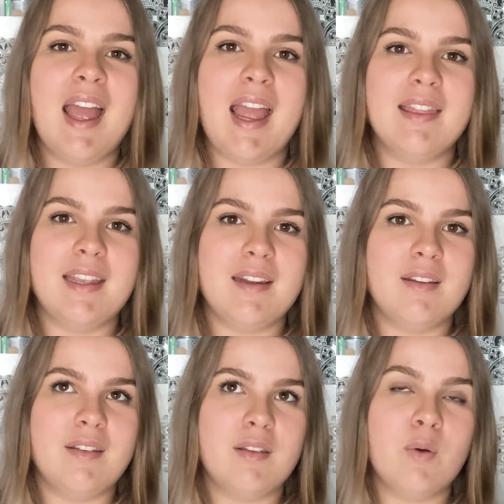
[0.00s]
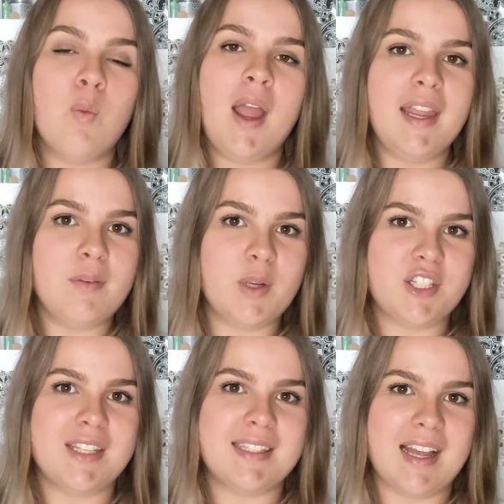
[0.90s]
and then the way in
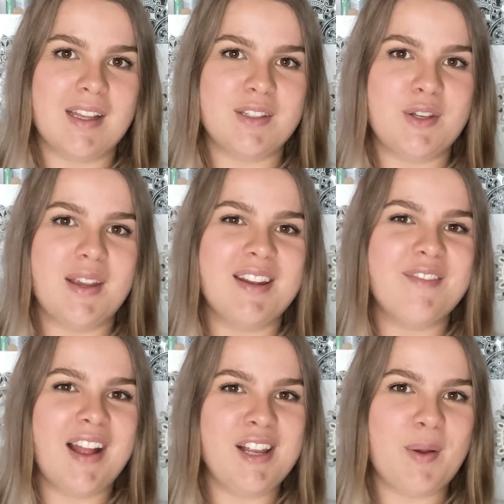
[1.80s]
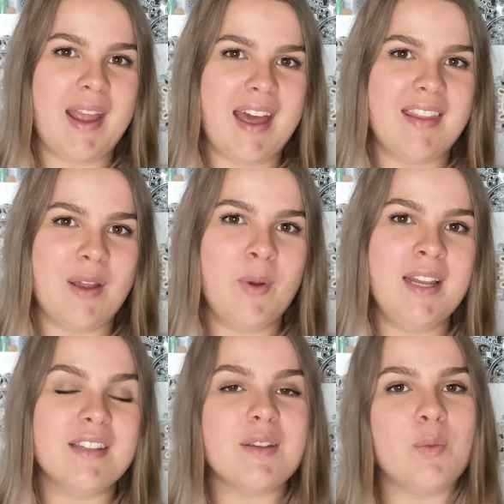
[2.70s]
which it sells, you can evaluate how that
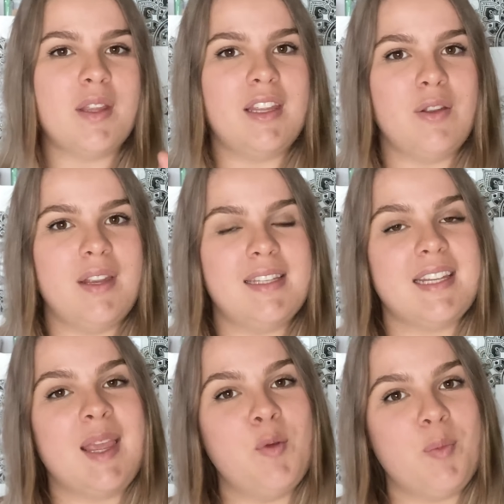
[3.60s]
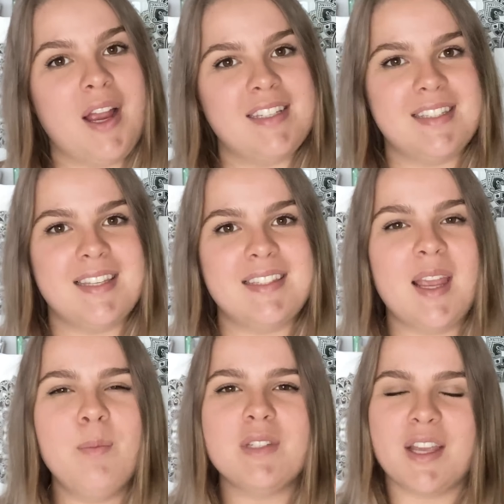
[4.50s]
went, whether you need to keep your prices the
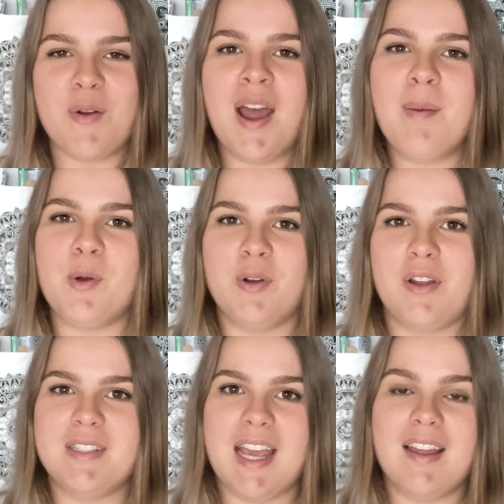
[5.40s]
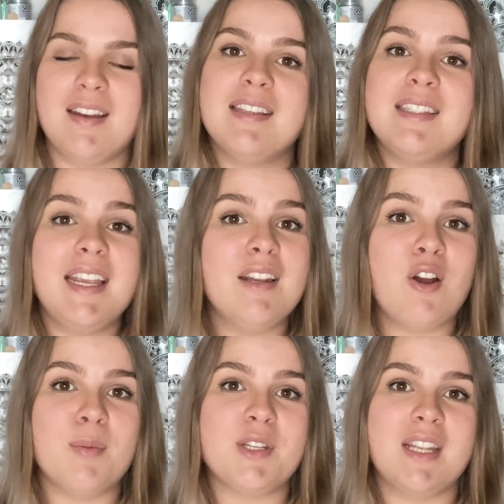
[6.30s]
same, to go up or go down. The second
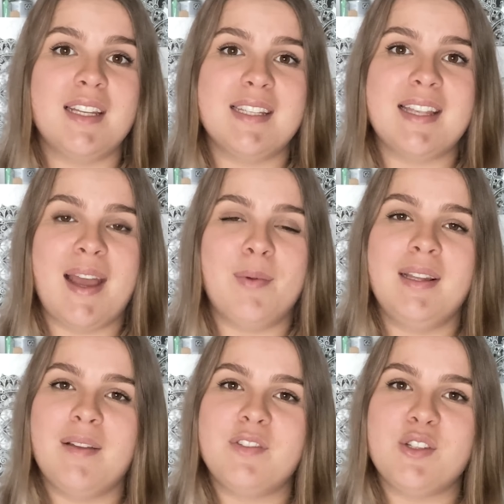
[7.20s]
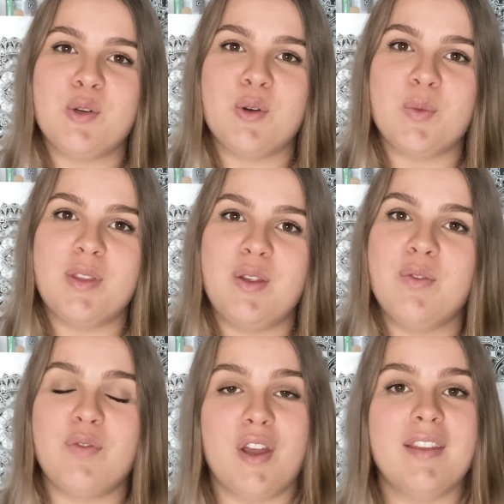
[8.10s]
option is that I would love to talk with you
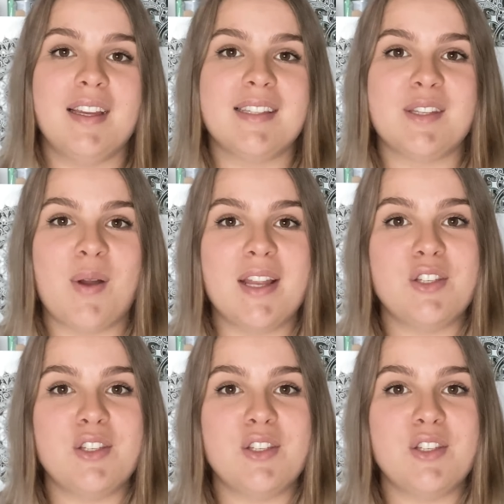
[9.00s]
further. So I